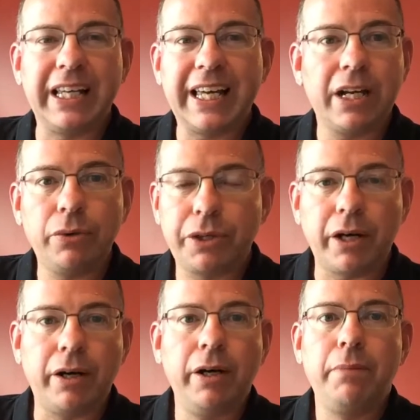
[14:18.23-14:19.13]
Get out
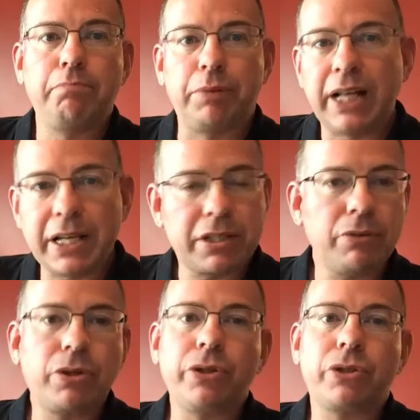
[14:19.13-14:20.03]
there, blast
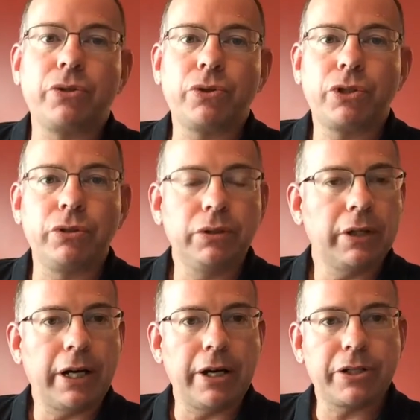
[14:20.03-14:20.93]
out to the social
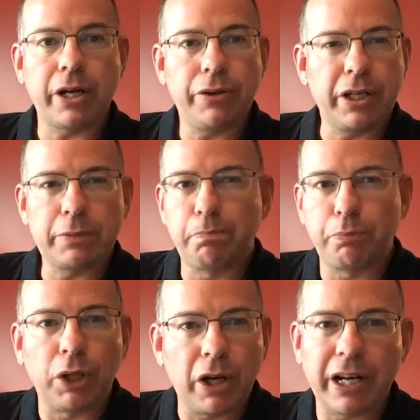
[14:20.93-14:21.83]
side of things,
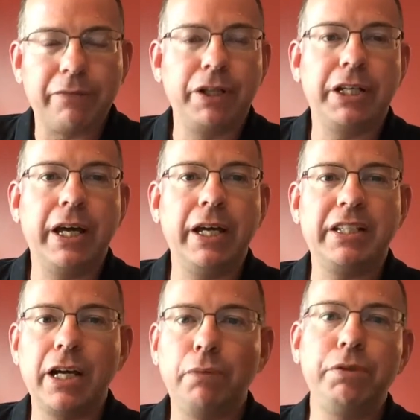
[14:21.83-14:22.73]
blog every day,
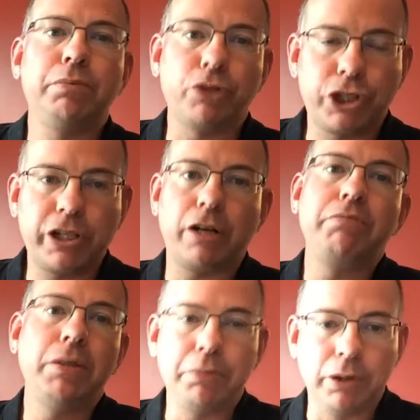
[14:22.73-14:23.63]
tell people, share
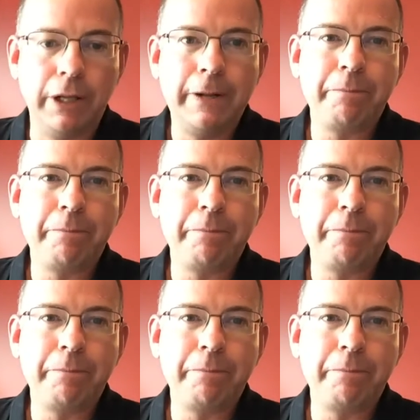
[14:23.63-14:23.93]
people,